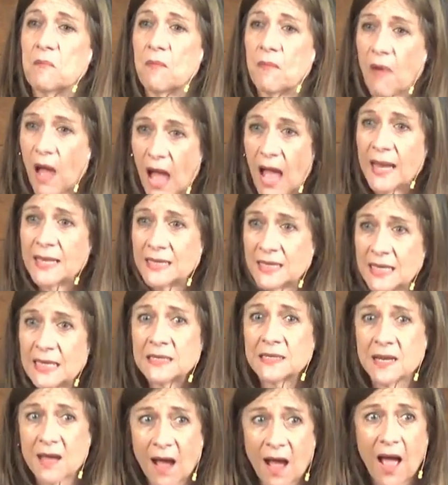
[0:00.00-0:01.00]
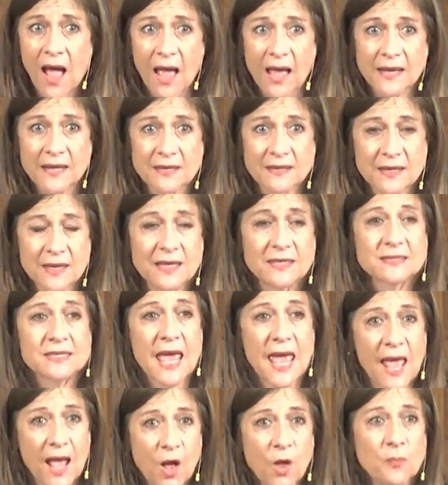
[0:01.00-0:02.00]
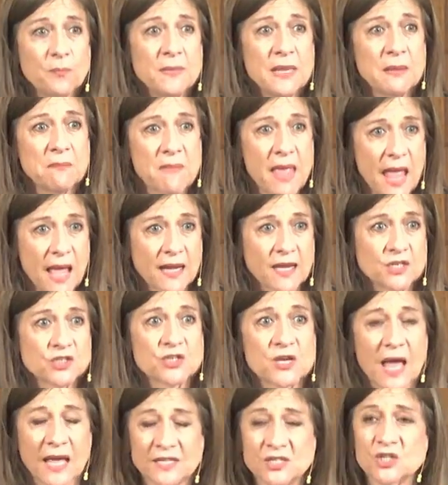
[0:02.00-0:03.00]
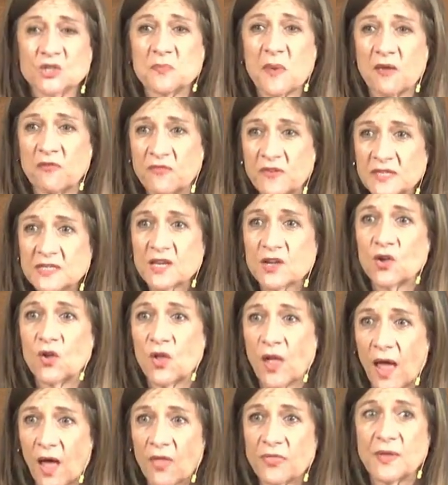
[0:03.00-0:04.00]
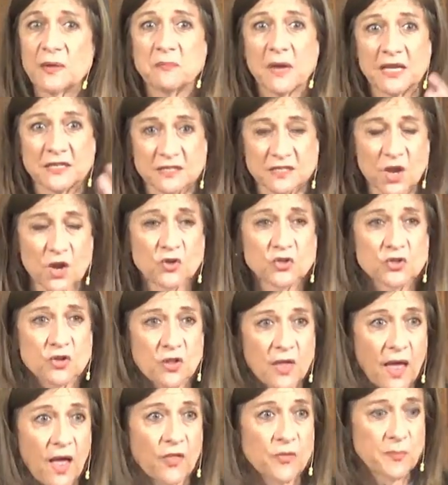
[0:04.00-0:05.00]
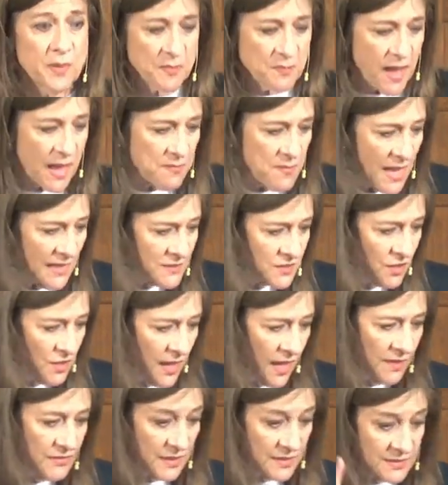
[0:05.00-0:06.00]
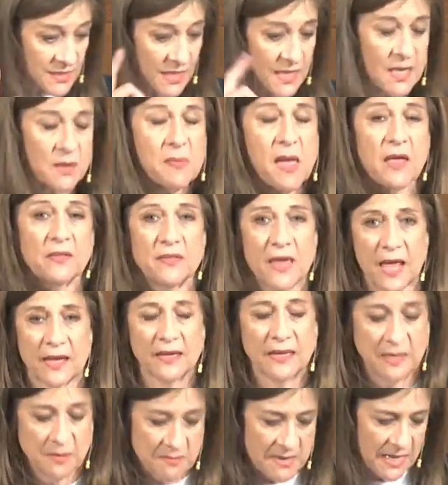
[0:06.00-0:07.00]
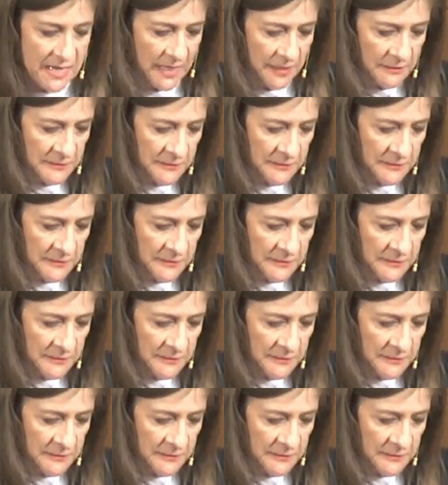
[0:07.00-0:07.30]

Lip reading: I need God to help me manage not just my physical health and my social health, but my mental health. I'll tell you about that in a minute.